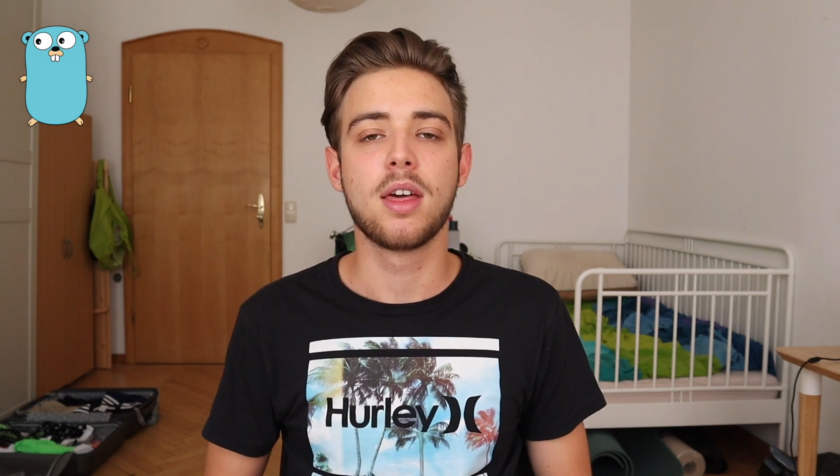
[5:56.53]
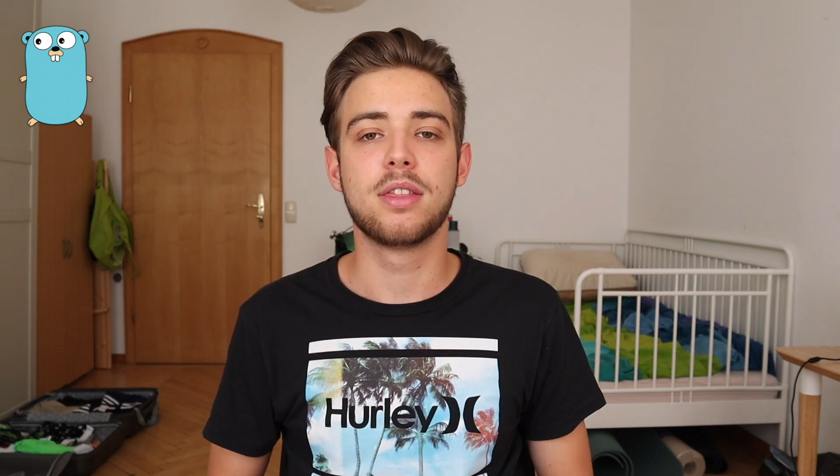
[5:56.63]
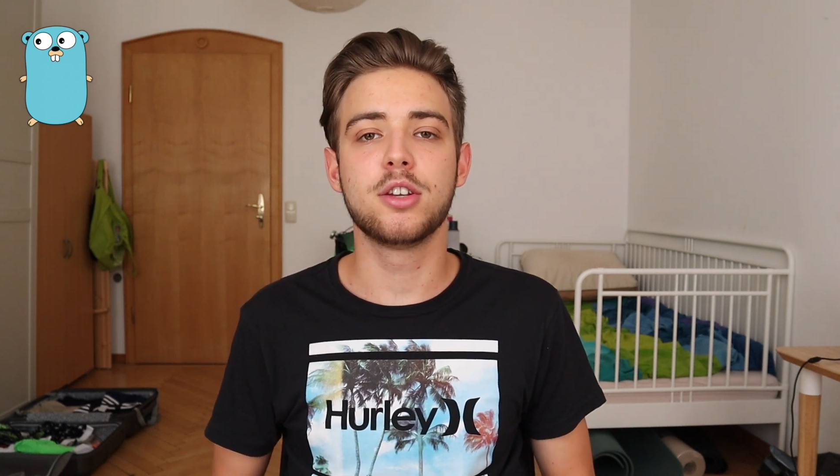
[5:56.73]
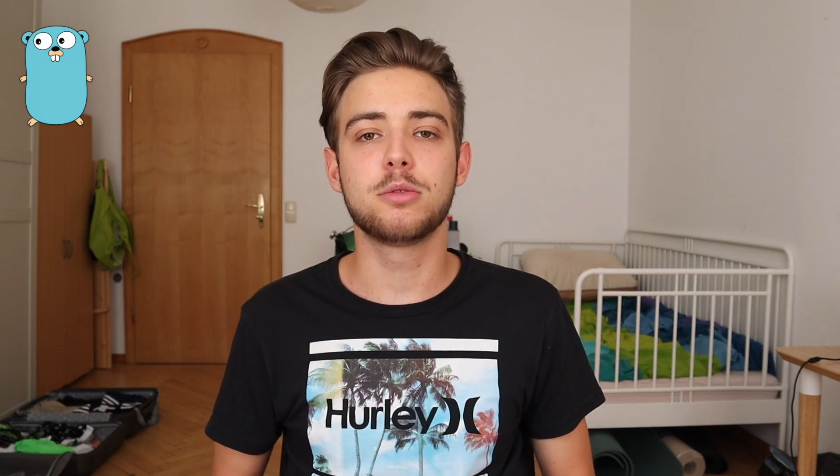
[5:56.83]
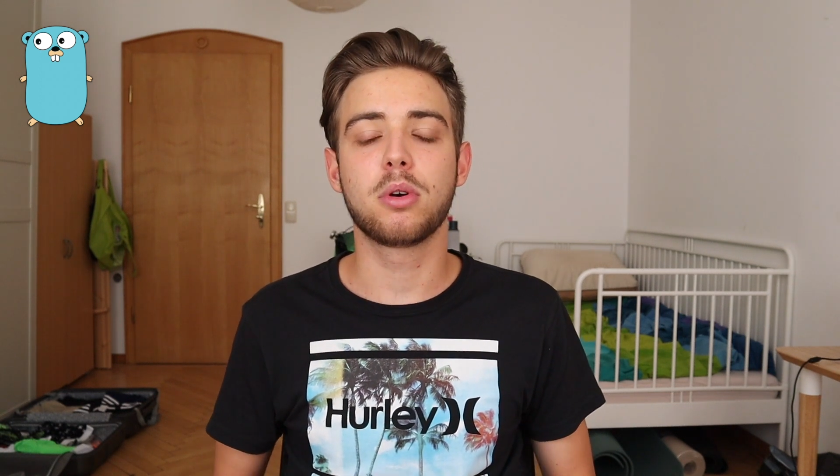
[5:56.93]

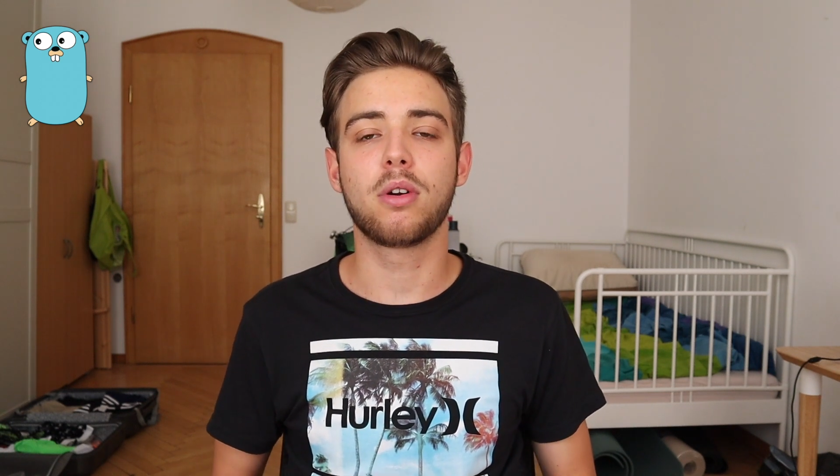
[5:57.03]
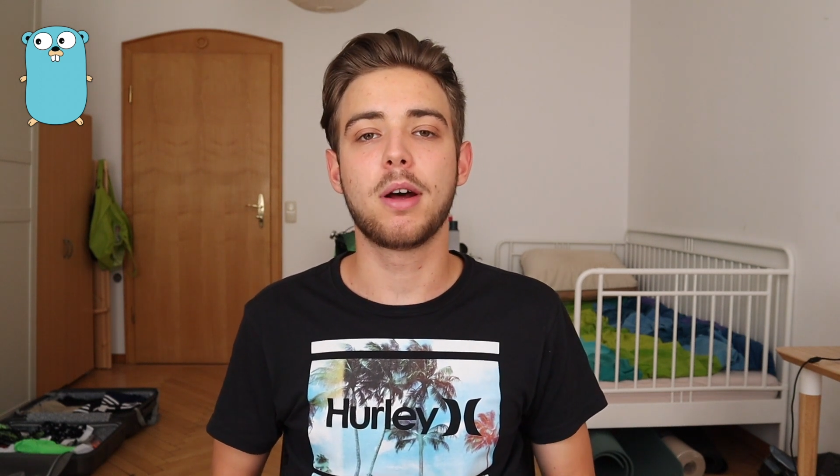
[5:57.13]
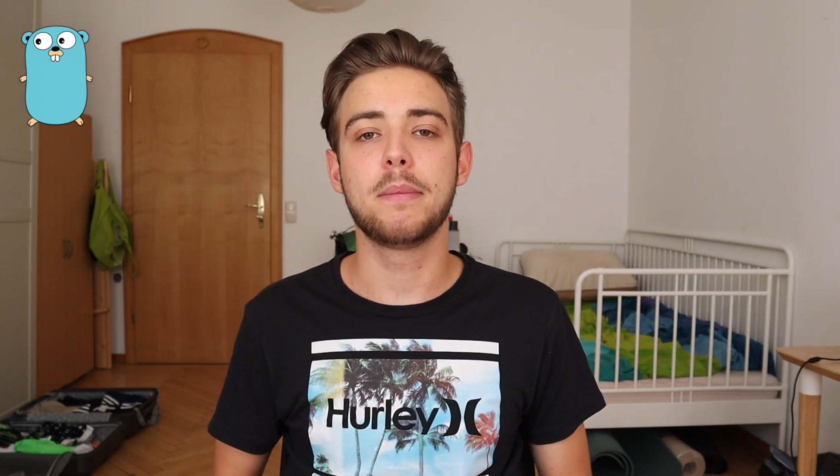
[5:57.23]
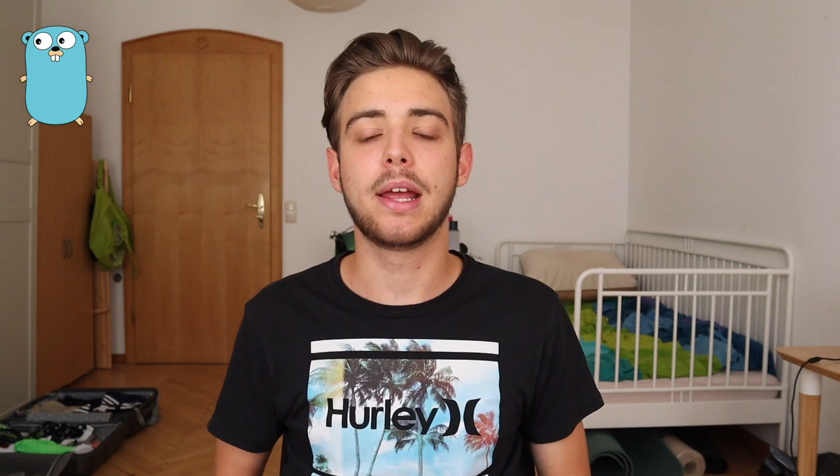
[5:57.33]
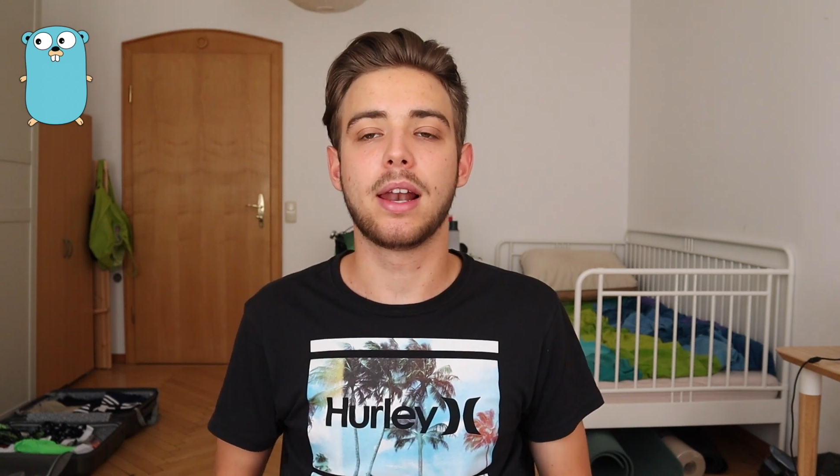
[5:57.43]
This
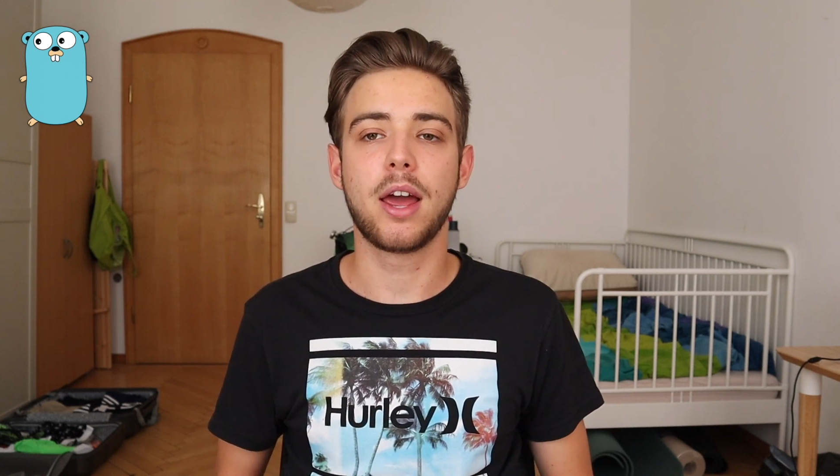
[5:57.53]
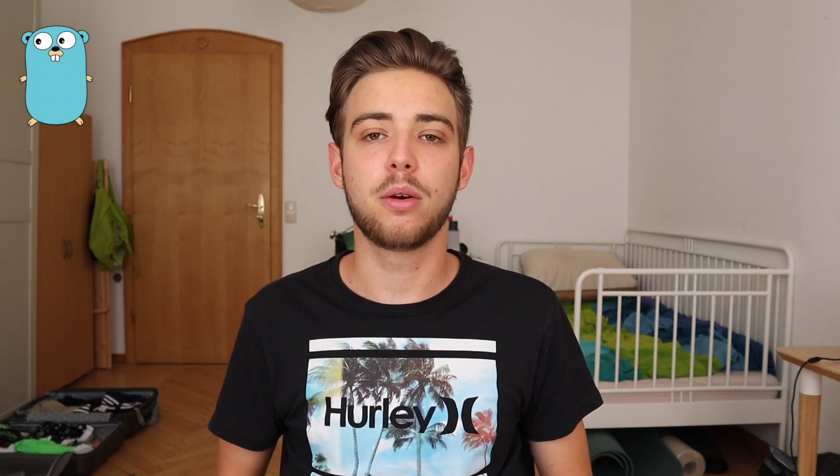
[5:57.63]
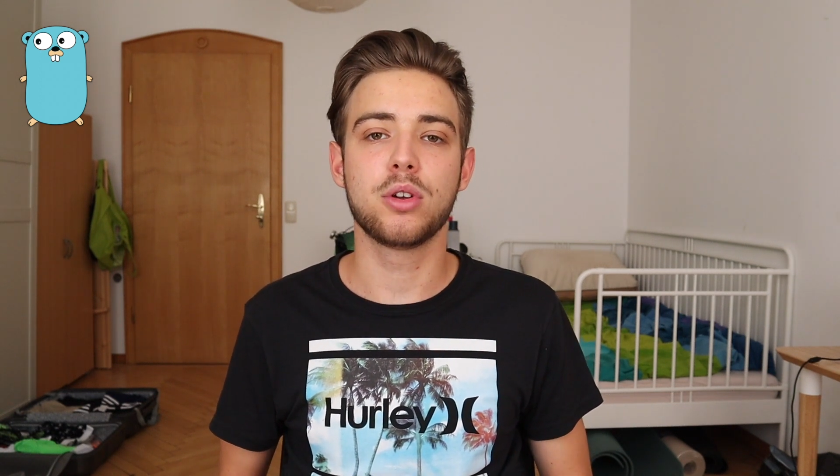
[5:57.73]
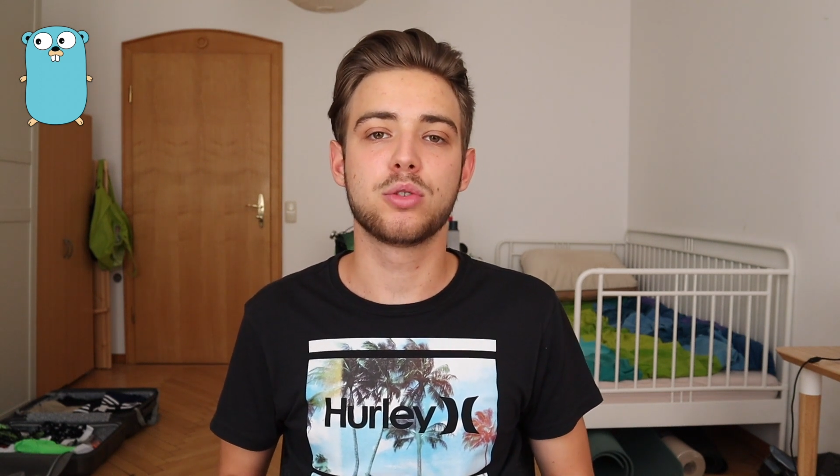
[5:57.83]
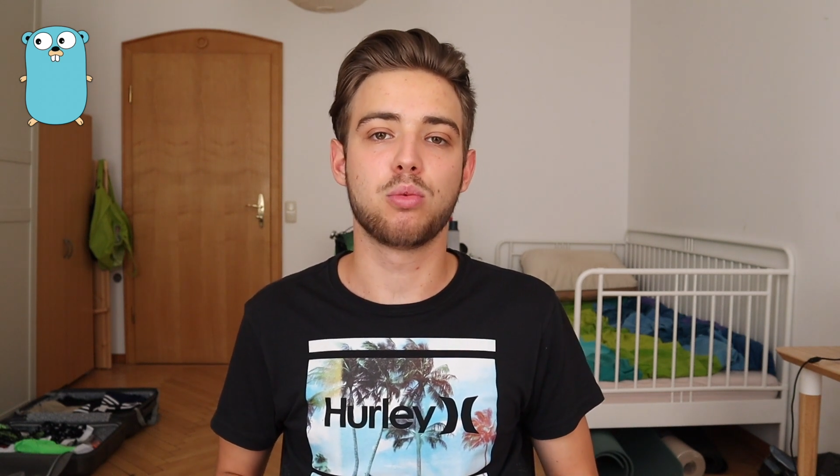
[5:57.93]
programming language